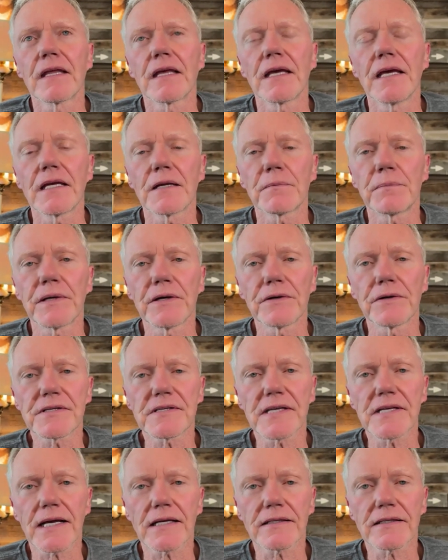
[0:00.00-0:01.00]
It appeared a
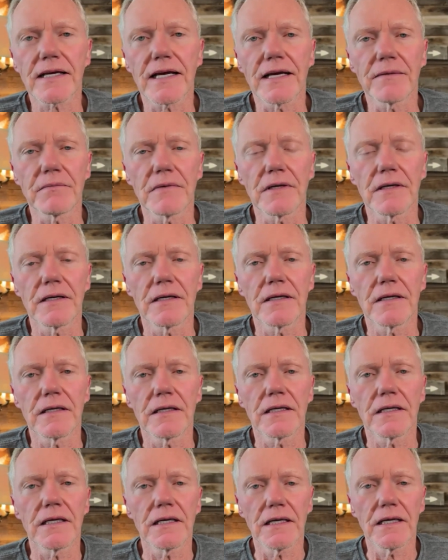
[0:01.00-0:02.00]
second time
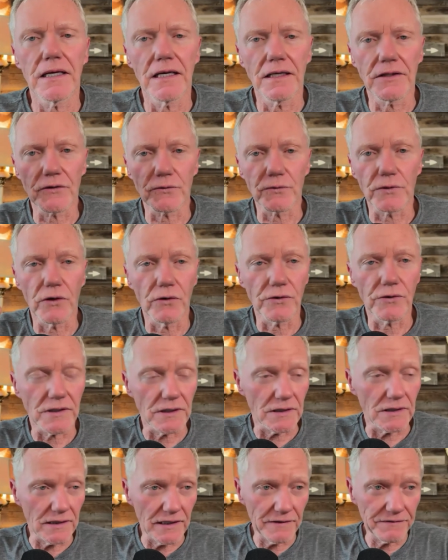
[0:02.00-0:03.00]
in the road on
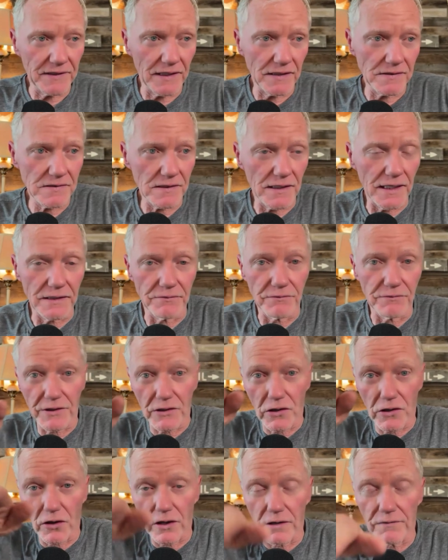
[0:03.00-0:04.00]
the left-hand side with a
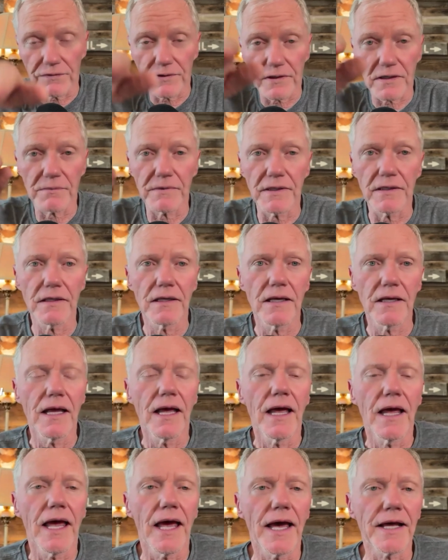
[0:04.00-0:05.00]
car in front of me.
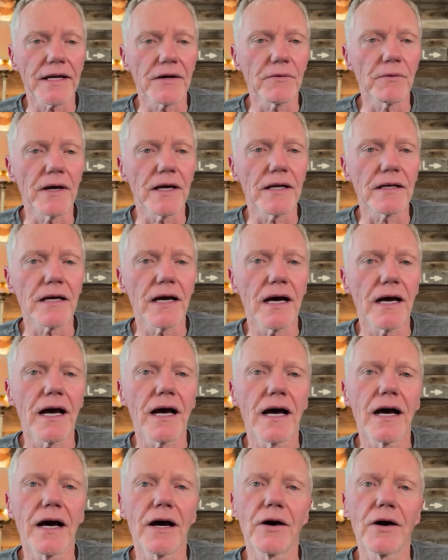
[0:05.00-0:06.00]
And I went,
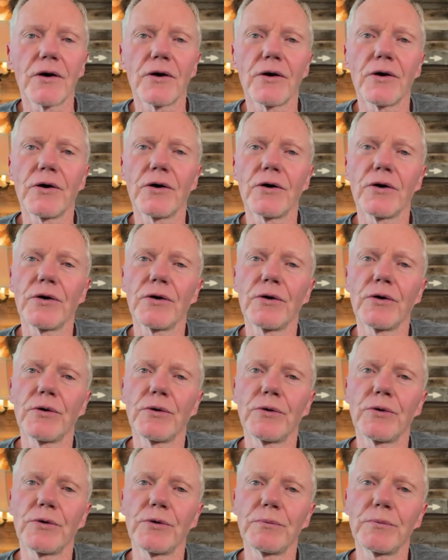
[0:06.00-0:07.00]

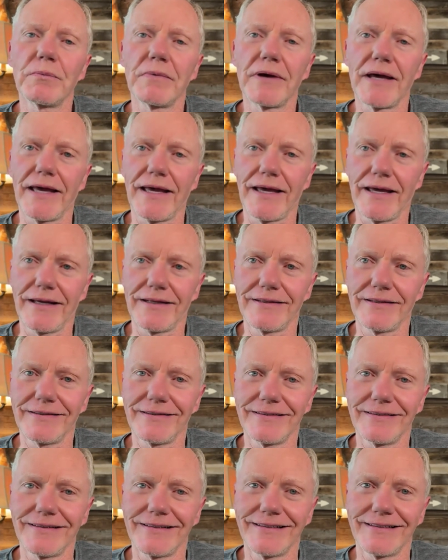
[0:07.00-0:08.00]
oh, man.
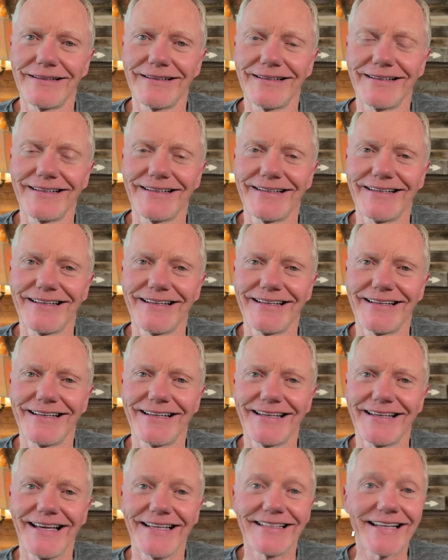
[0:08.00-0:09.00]

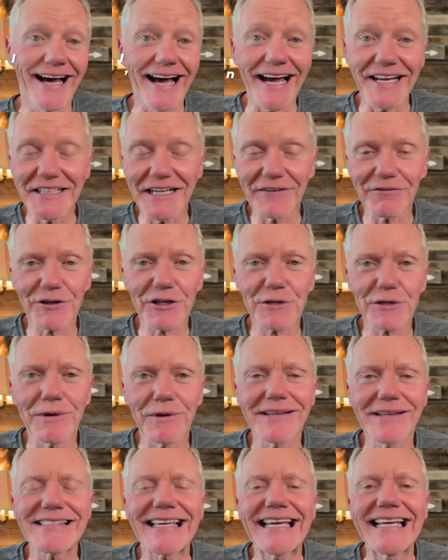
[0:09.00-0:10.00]
Now, I'd never
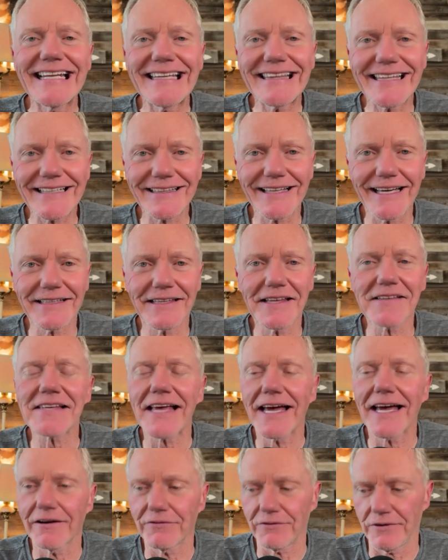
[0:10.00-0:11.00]
experienced anything like this
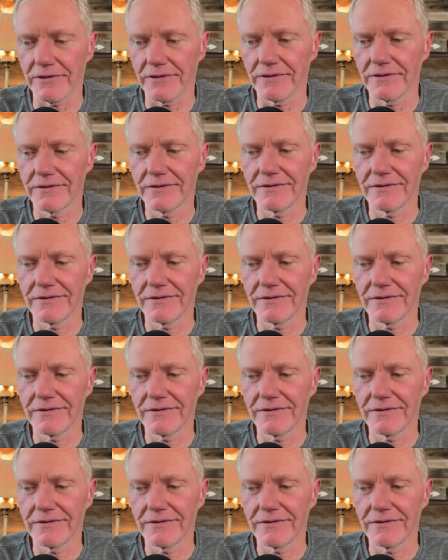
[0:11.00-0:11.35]
ever.